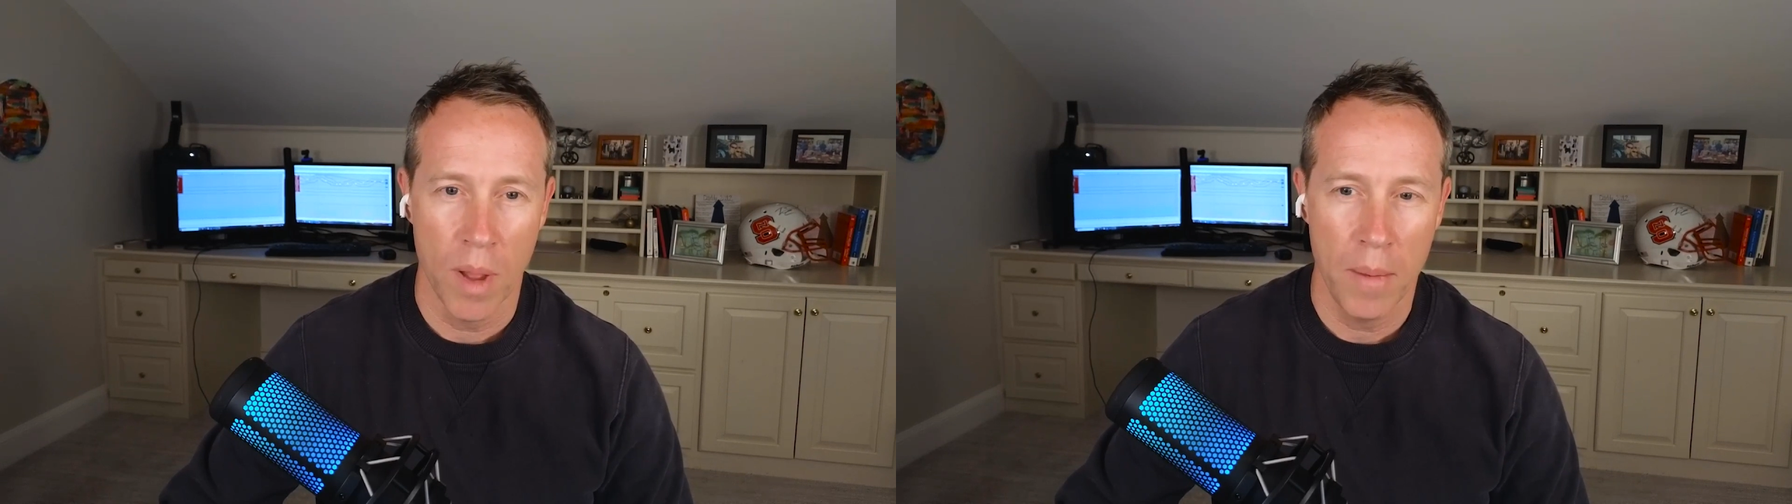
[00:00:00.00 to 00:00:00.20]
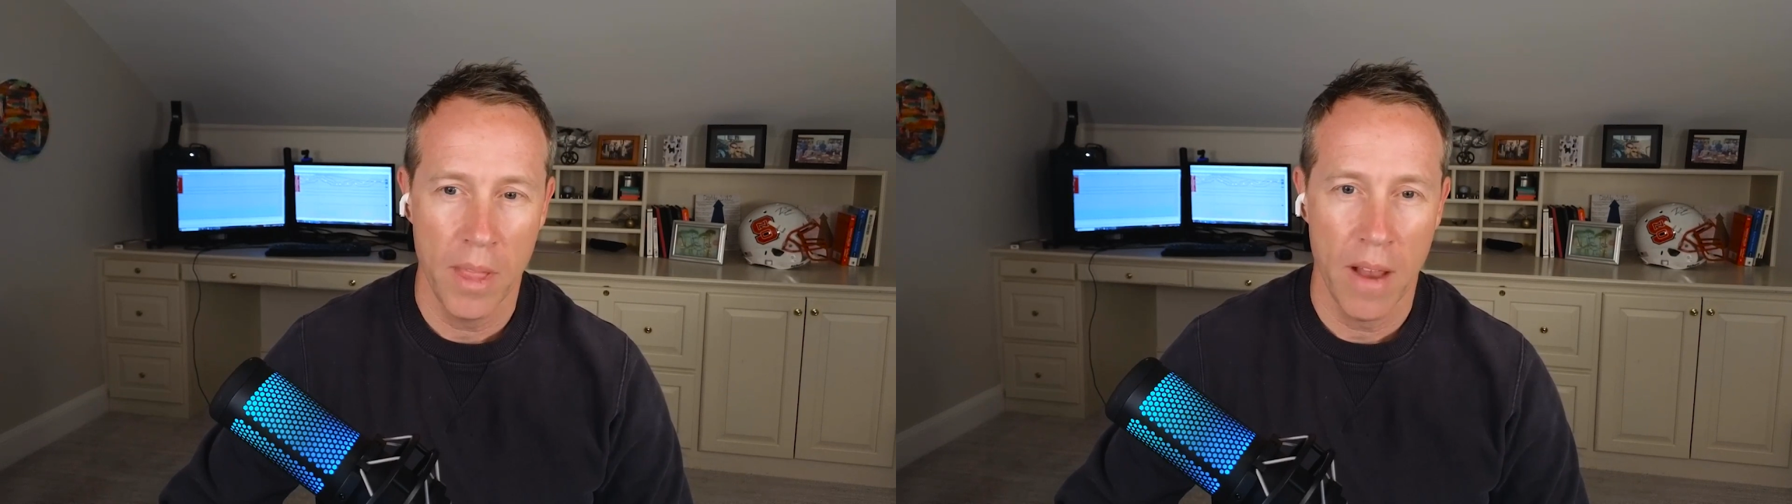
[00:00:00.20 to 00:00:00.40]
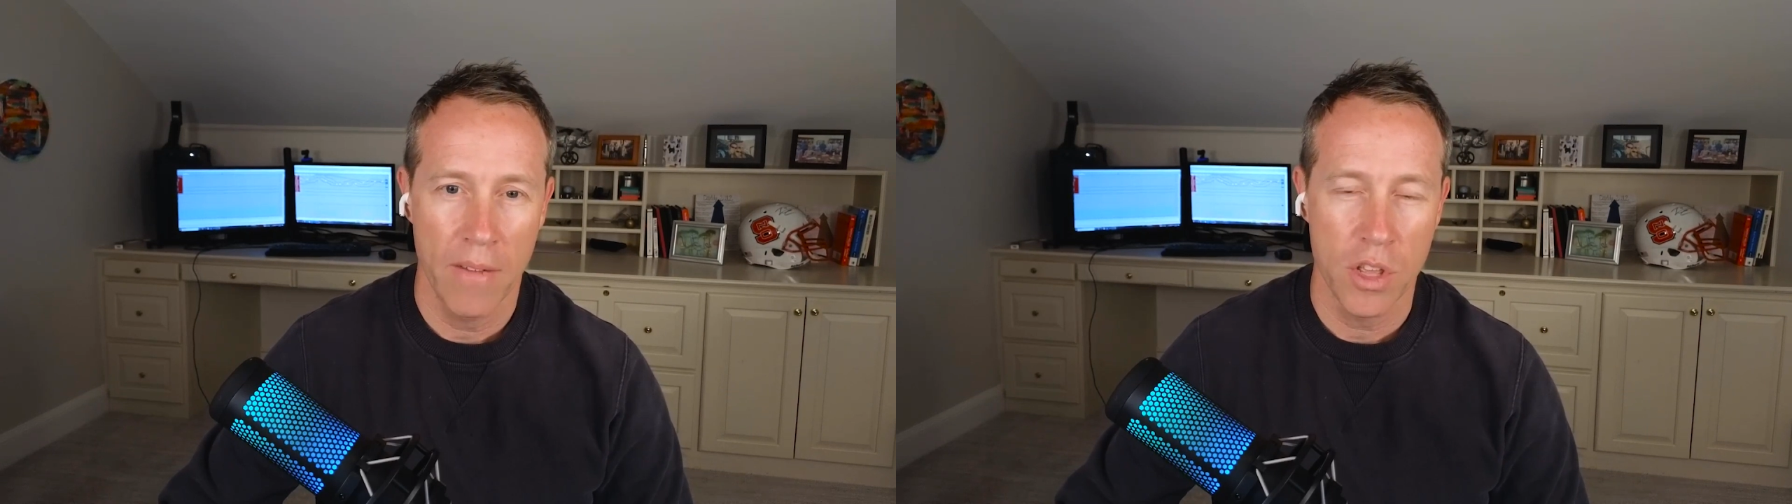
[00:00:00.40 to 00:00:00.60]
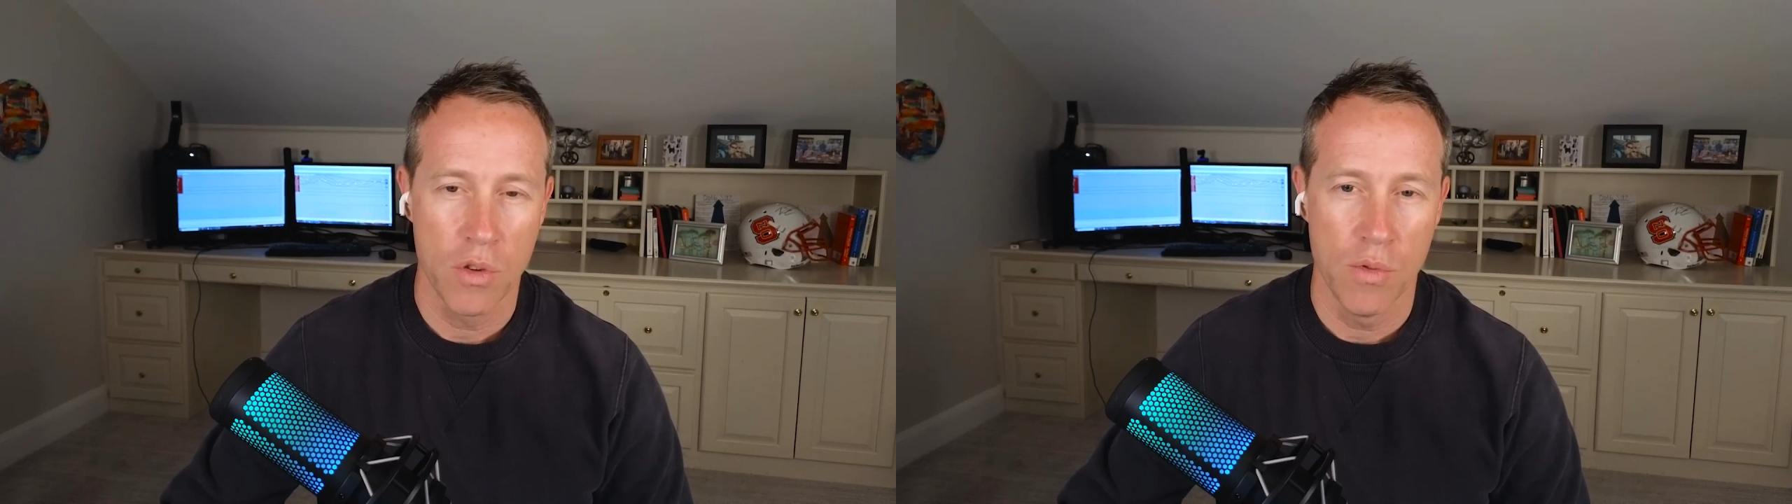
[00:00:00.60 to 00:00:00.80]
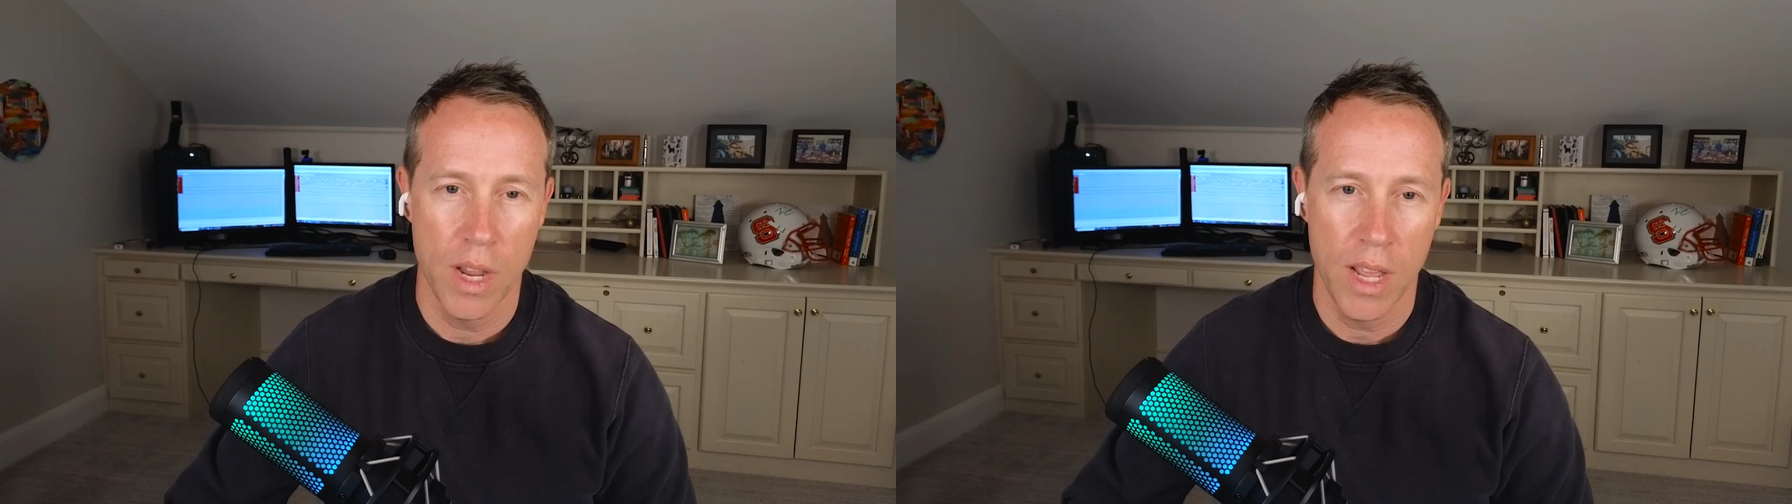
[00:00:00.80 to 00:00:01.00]
Maybe they have a
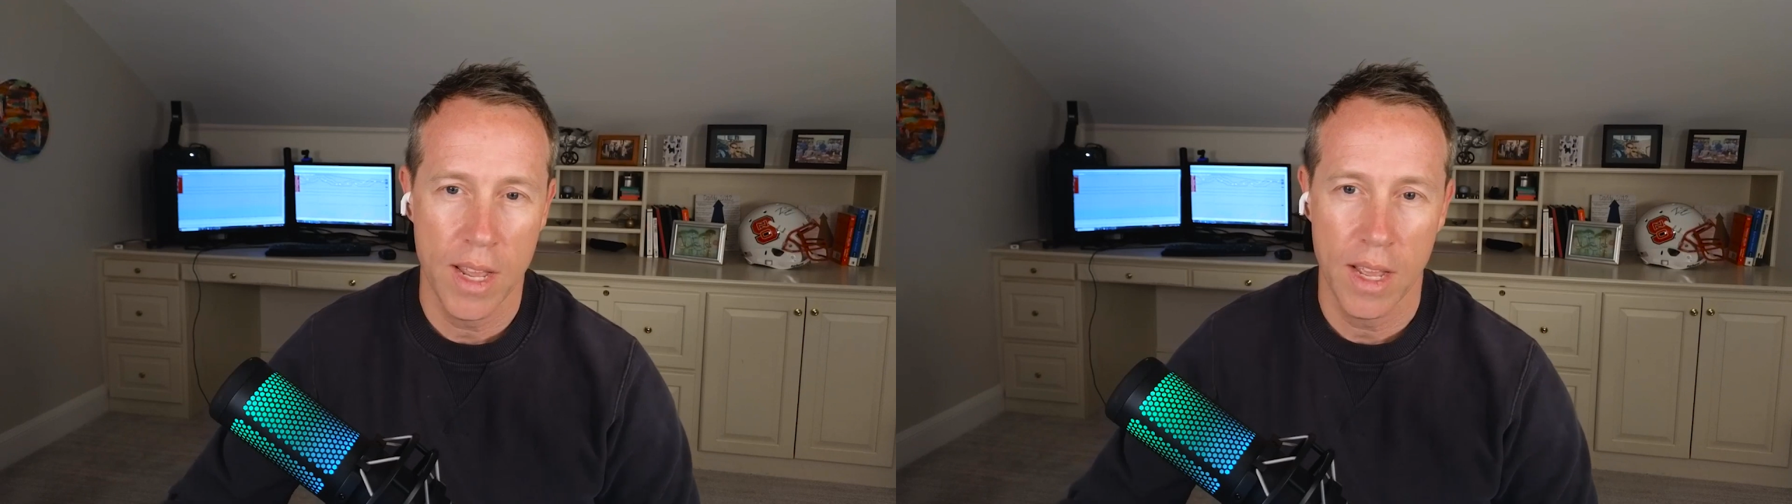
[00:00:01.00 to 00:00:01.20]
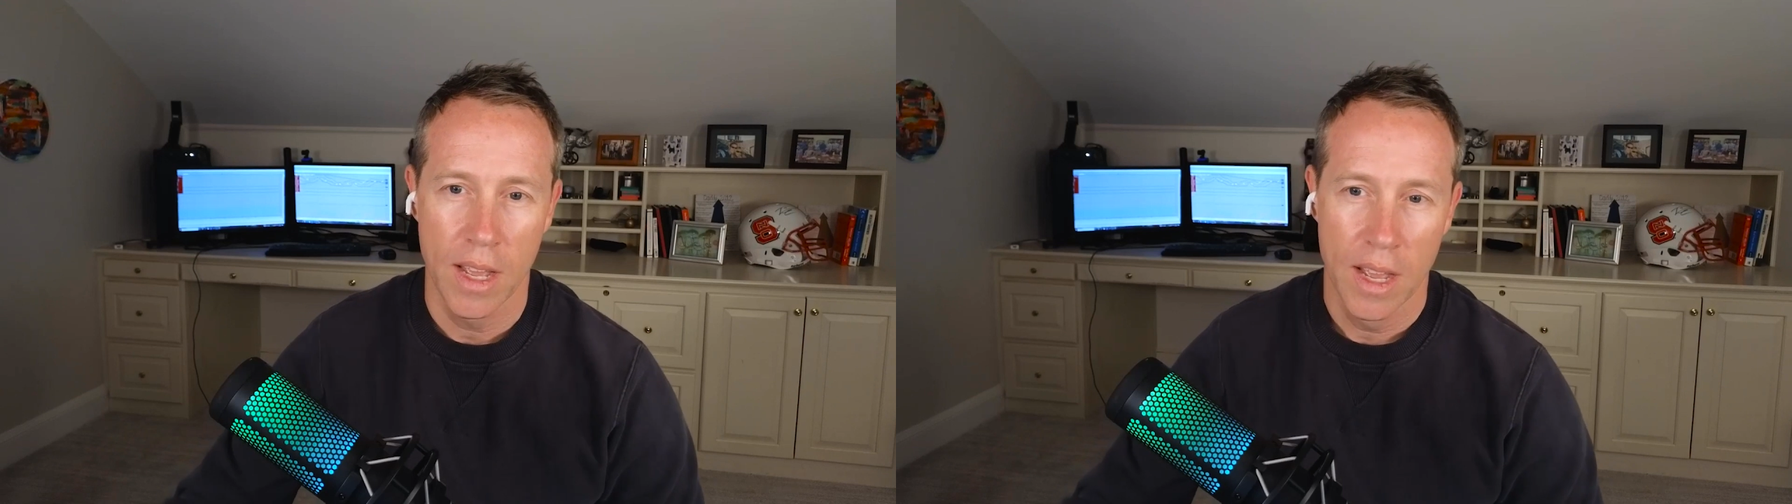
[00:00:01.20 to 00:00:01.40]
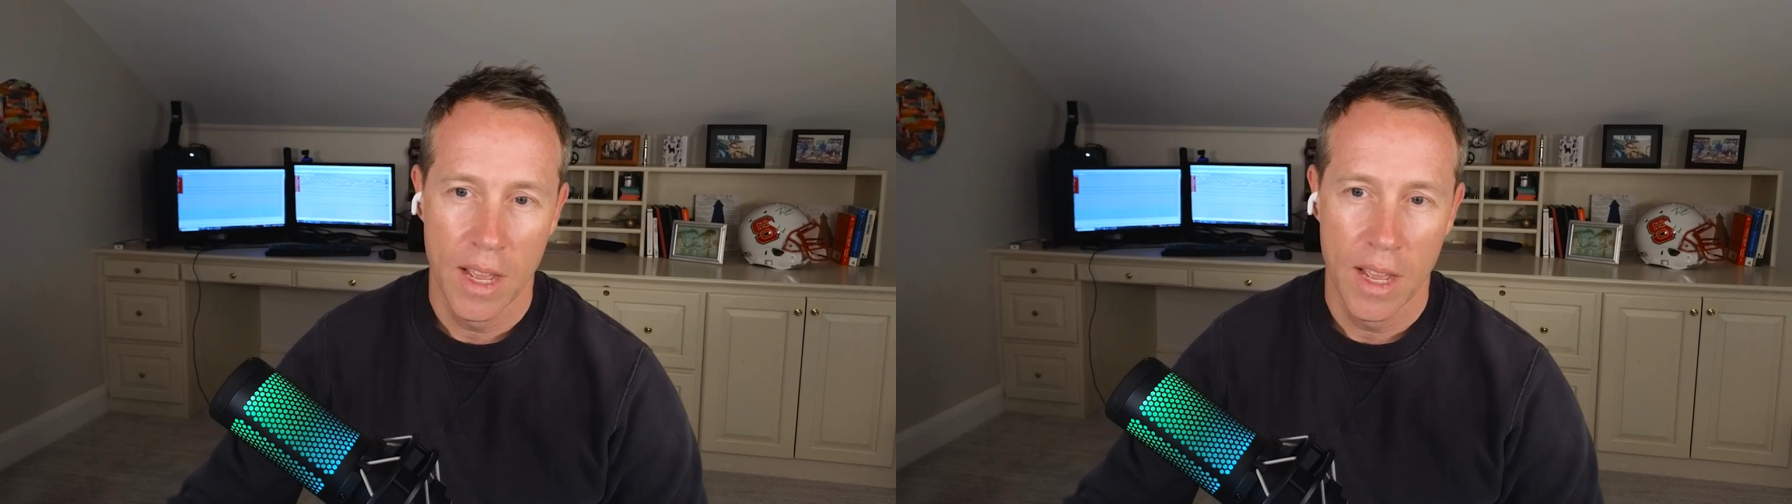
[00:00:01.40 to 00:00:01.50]
unique